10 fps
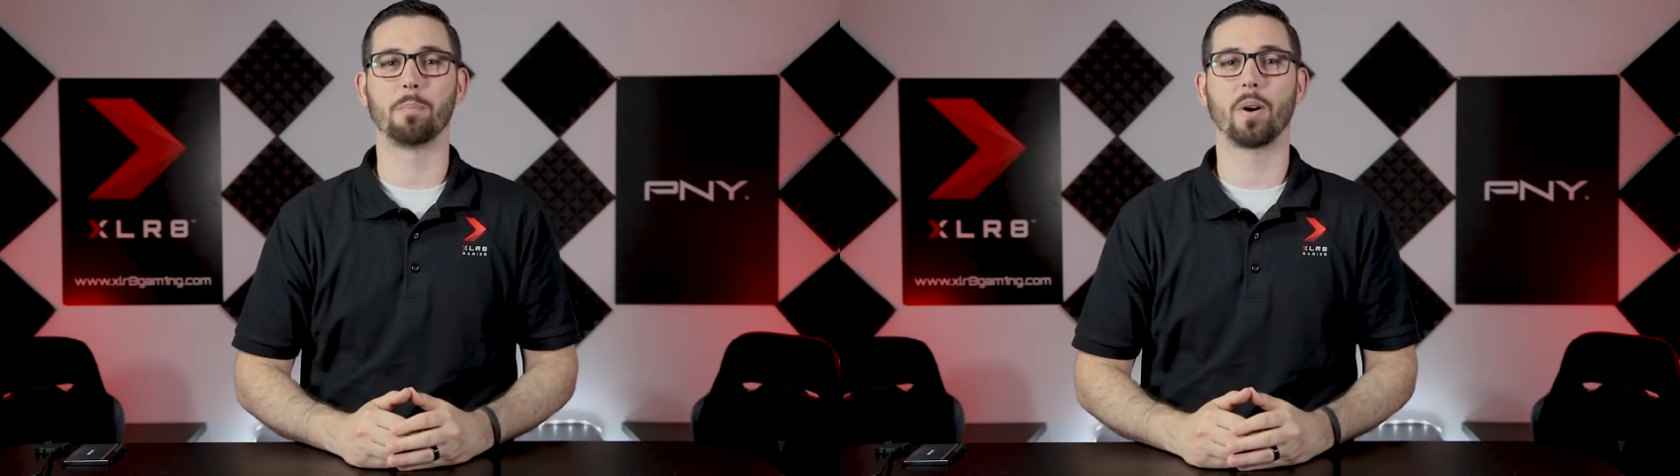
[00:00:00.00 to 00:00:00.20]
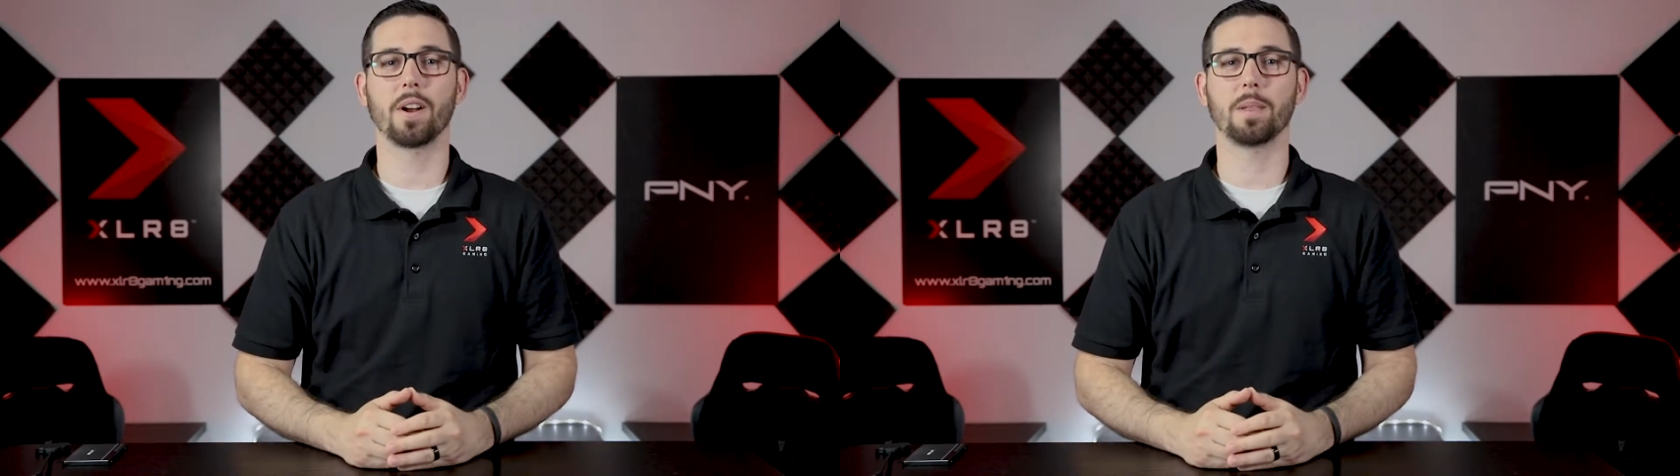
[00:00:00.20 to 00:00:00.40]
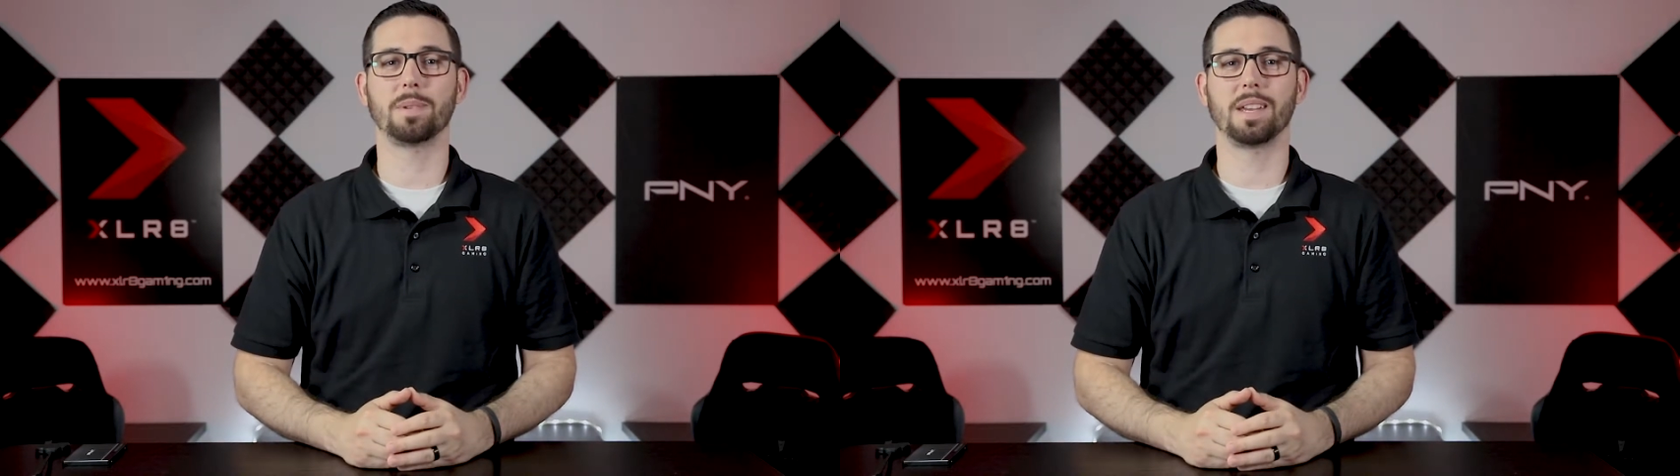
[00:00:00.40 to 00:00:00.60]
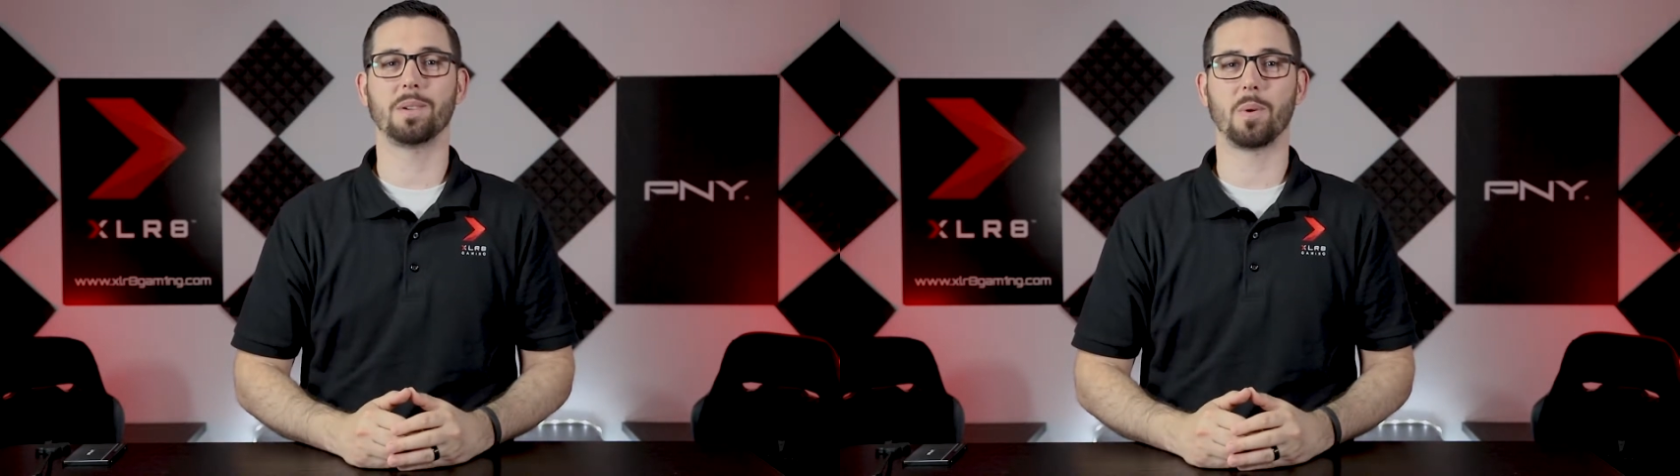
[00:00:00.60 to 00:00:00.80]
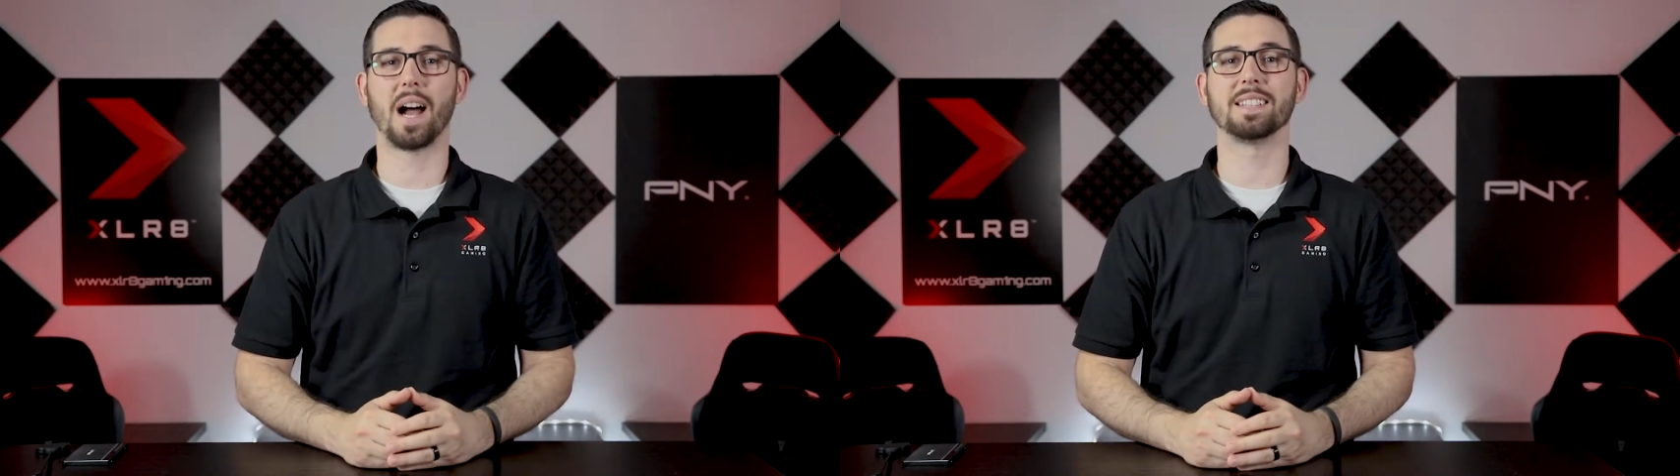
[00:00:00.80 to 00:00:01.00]
part of the
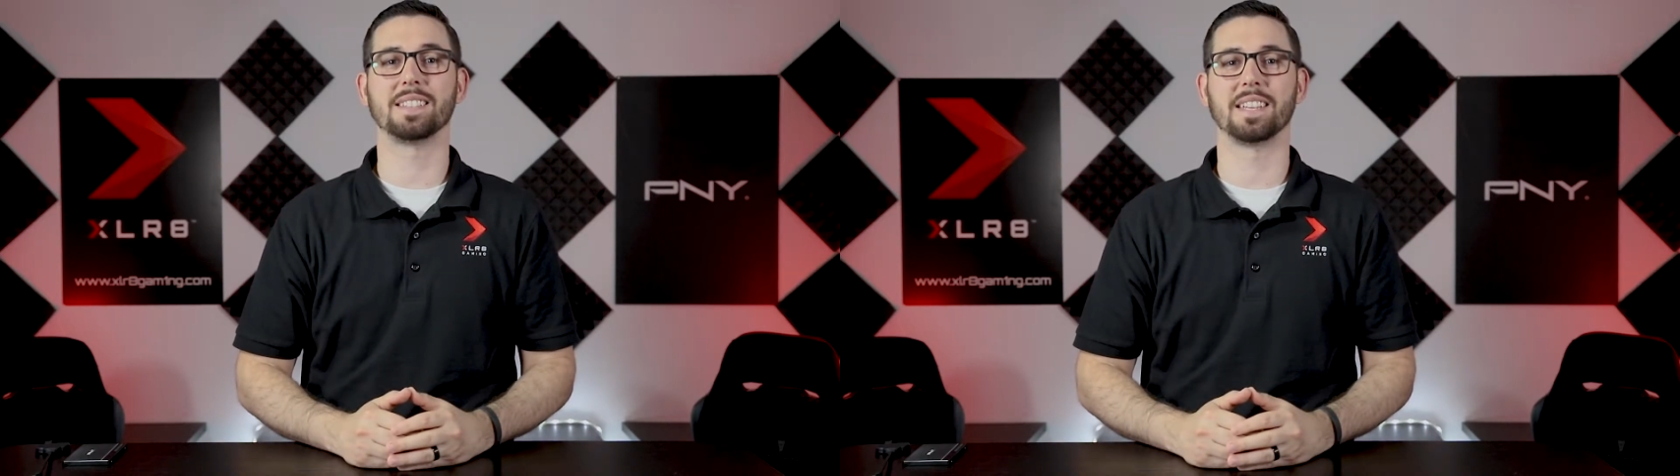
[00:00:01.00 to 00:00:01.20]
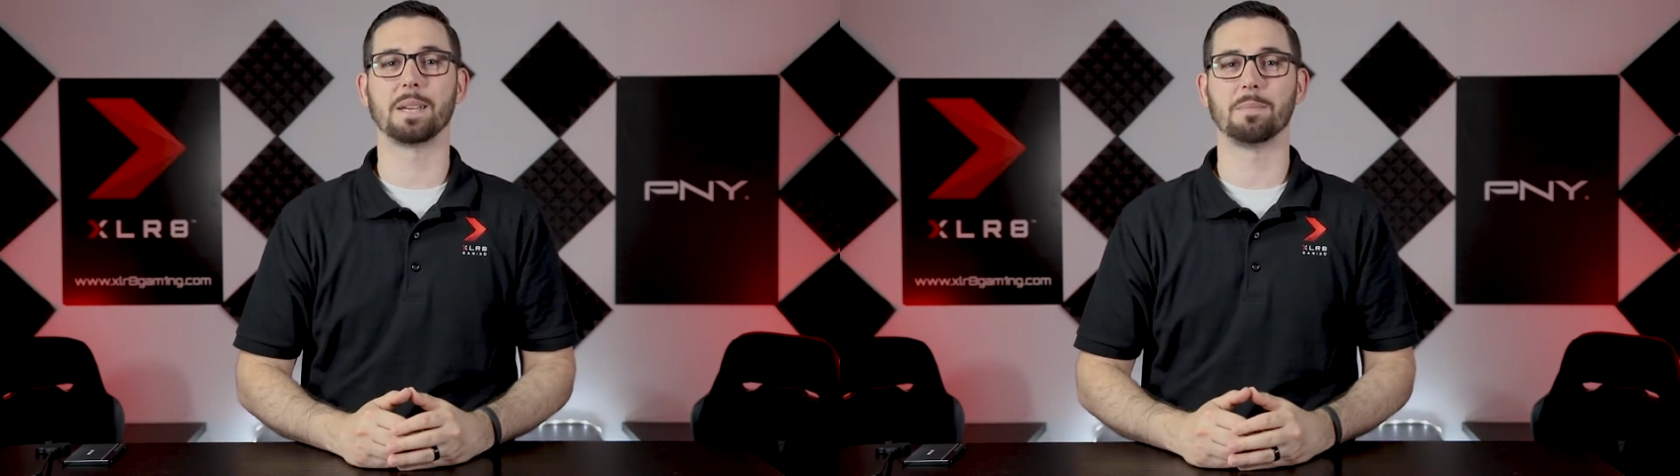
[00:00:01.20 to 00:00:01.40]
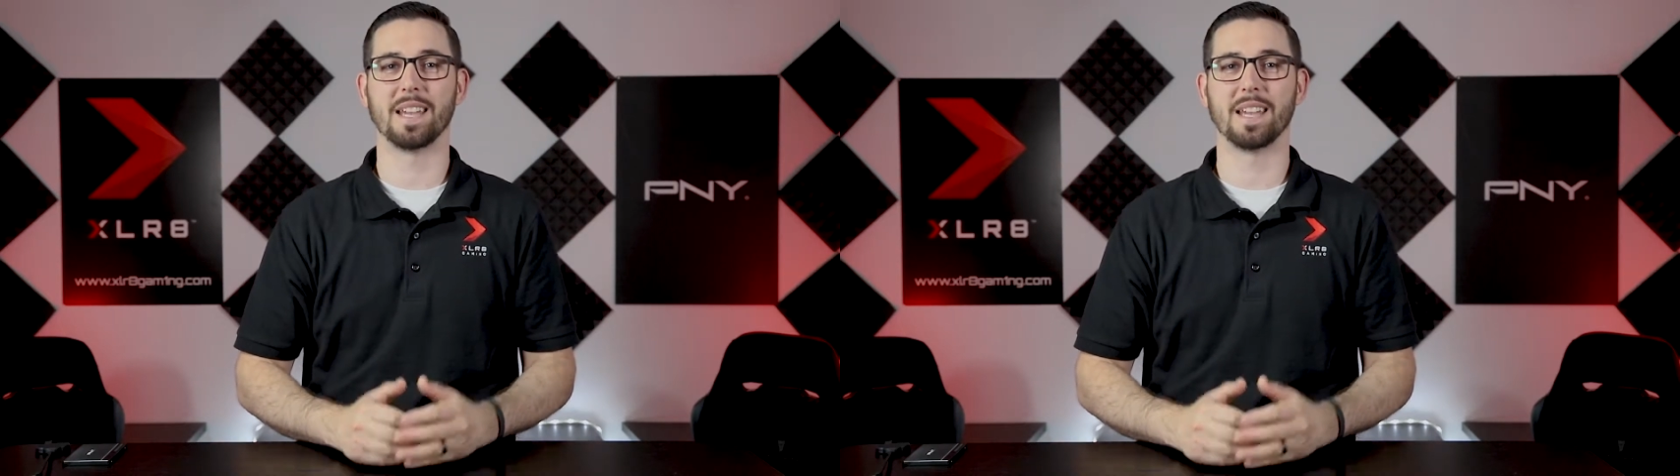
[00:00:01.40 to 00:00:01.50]
PNY team